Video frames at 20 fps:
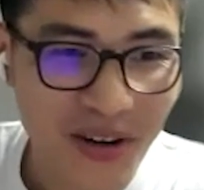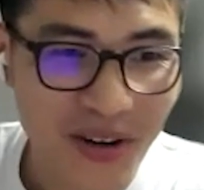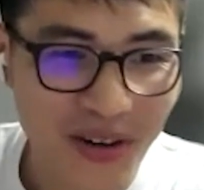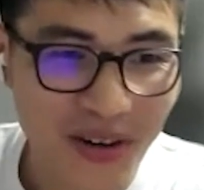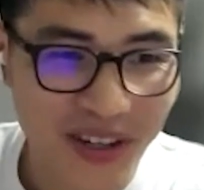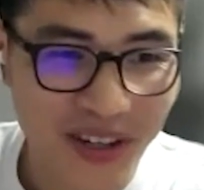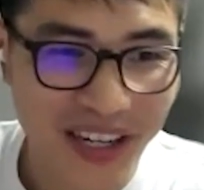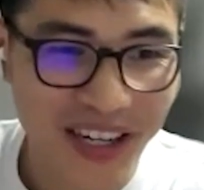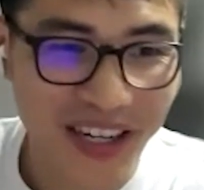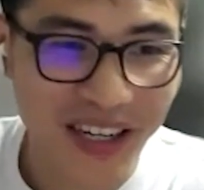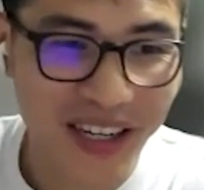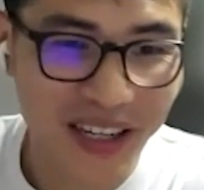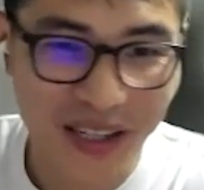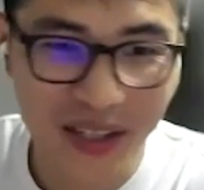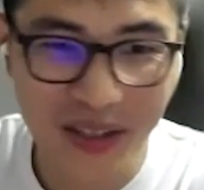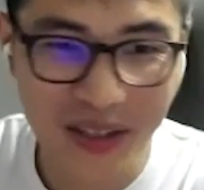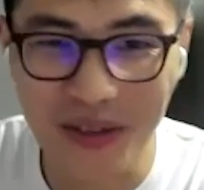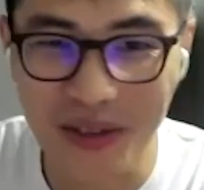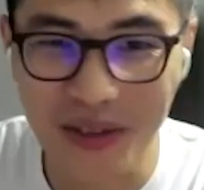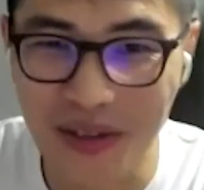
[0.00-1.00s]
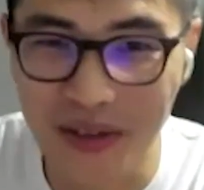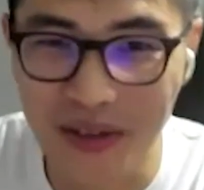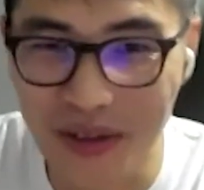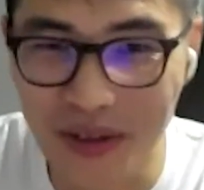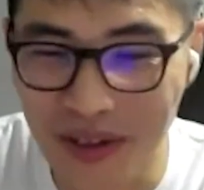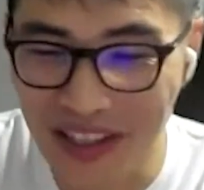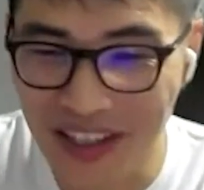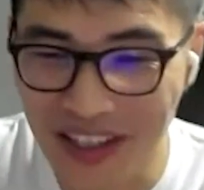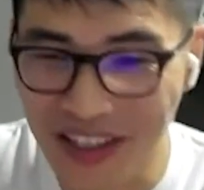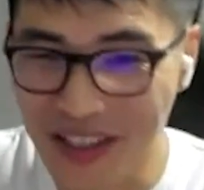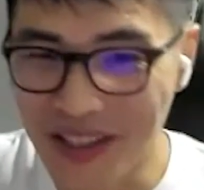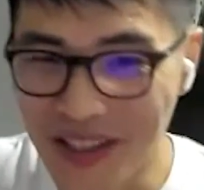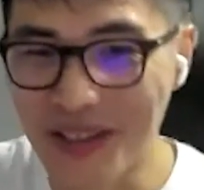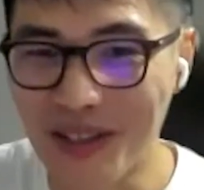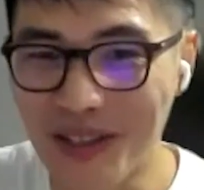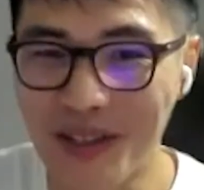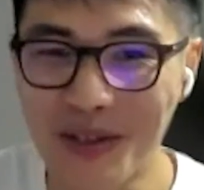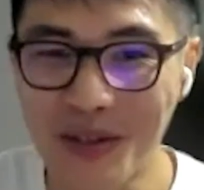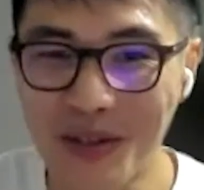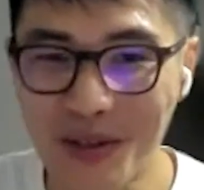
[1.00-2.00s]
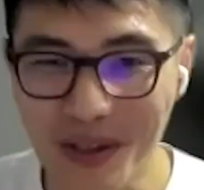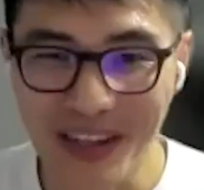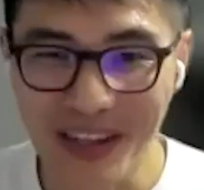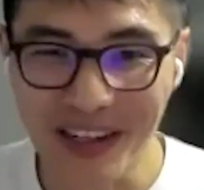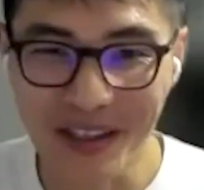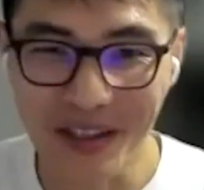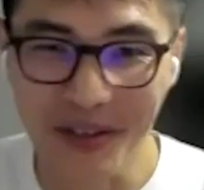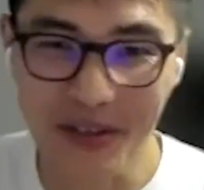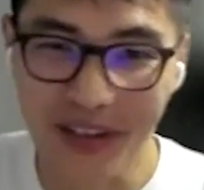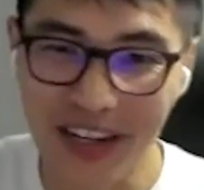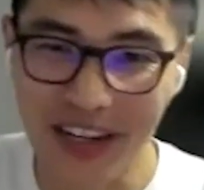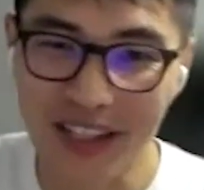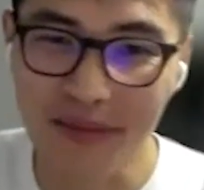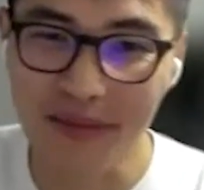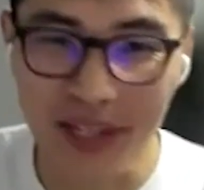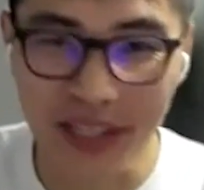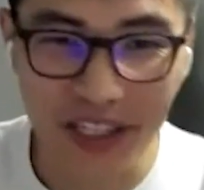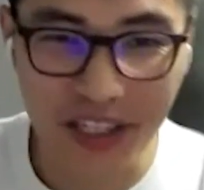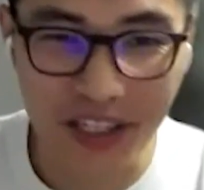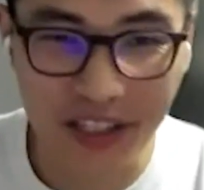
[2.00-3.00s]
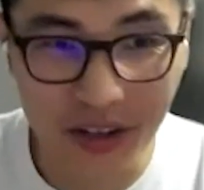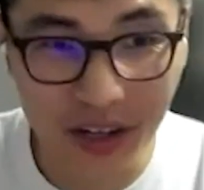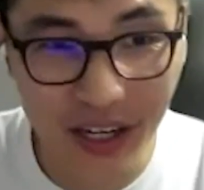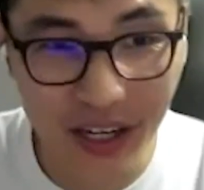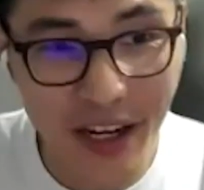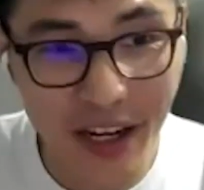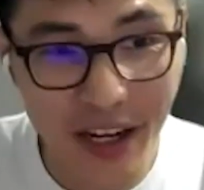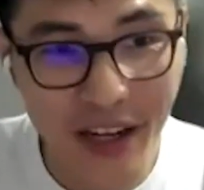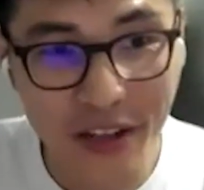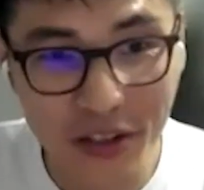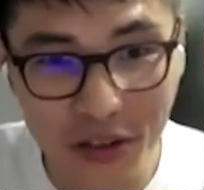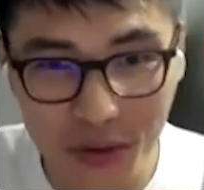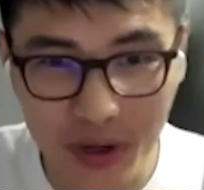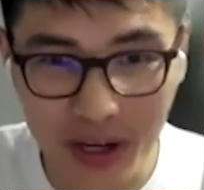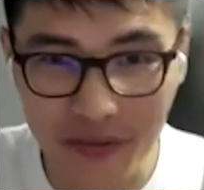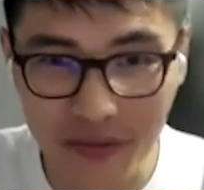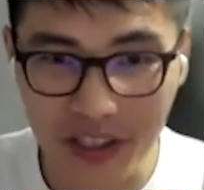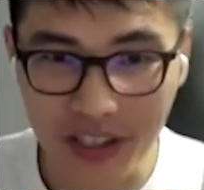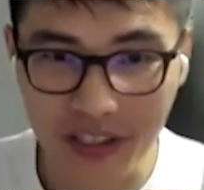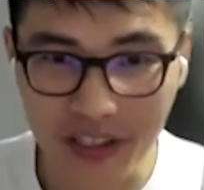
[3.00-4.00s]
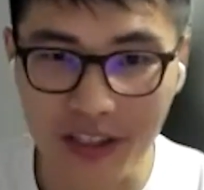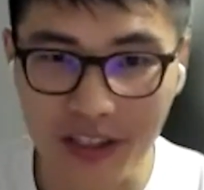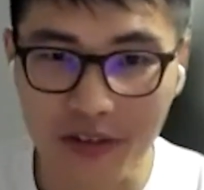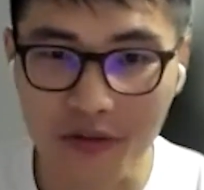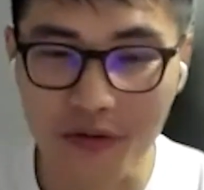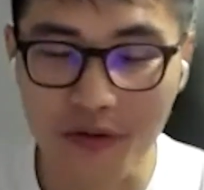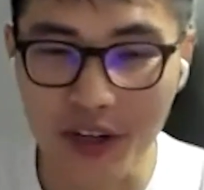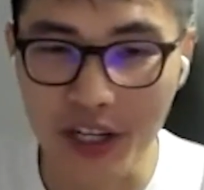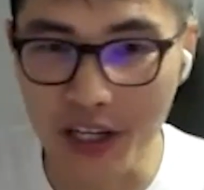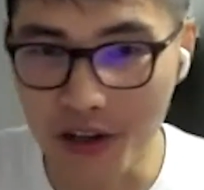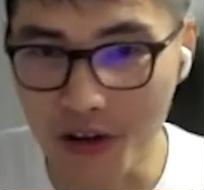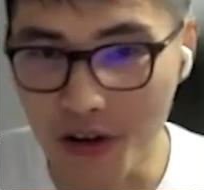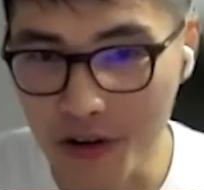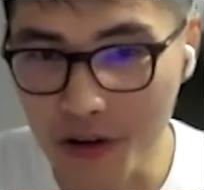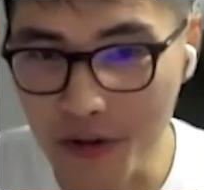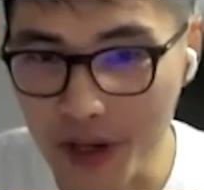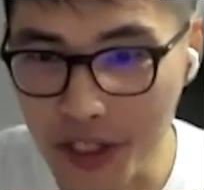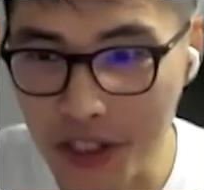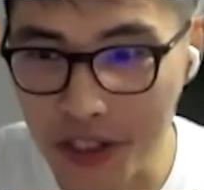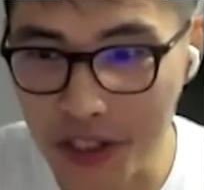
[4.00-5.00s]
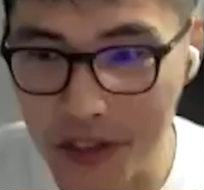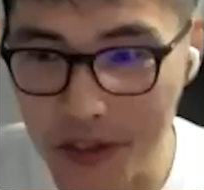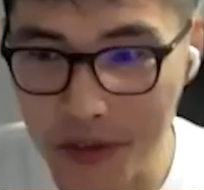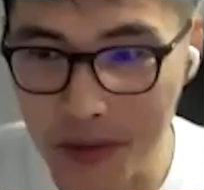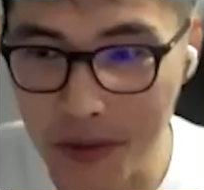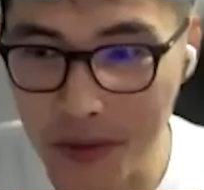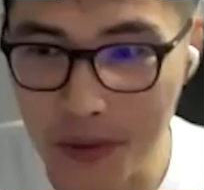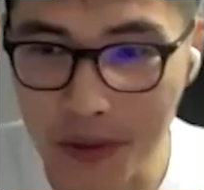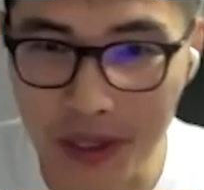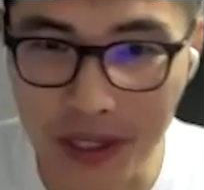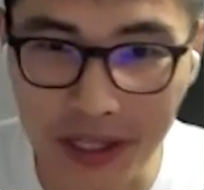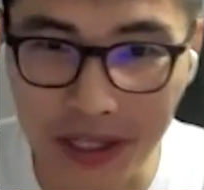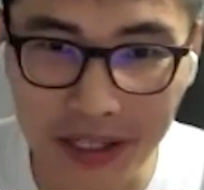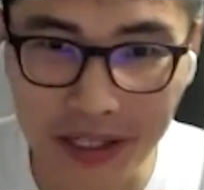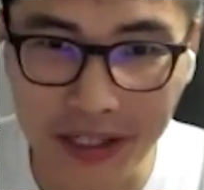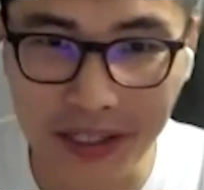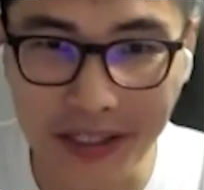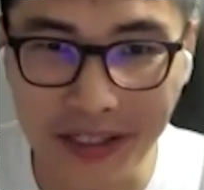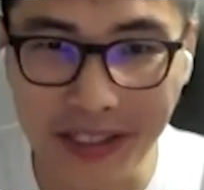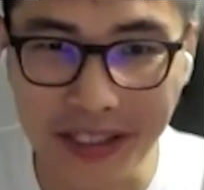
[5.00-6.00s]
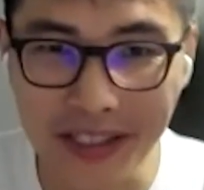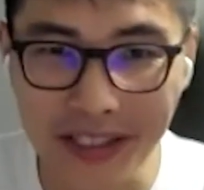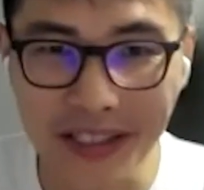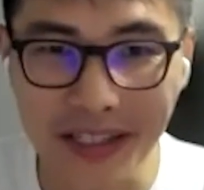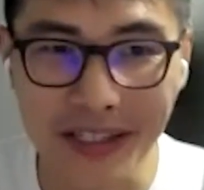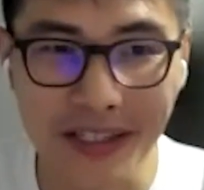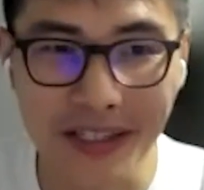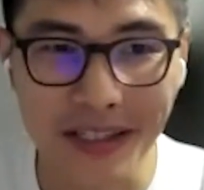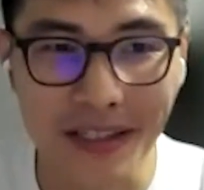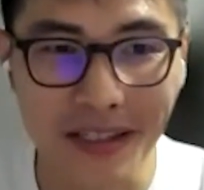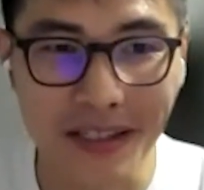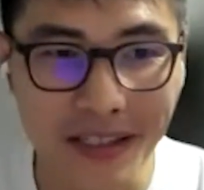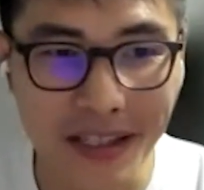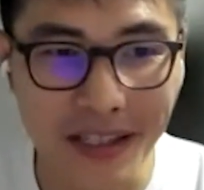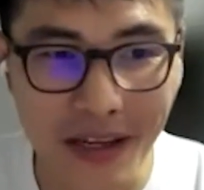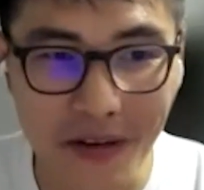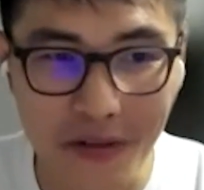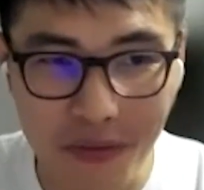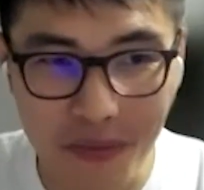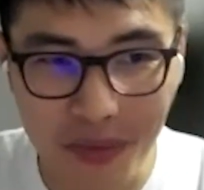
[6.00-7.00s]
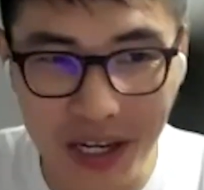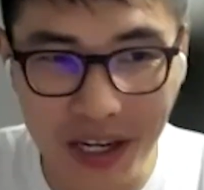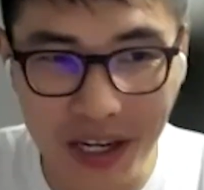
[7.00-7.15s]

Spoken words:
Okay, good explanation. Okay, so I have this really long question, so just stay with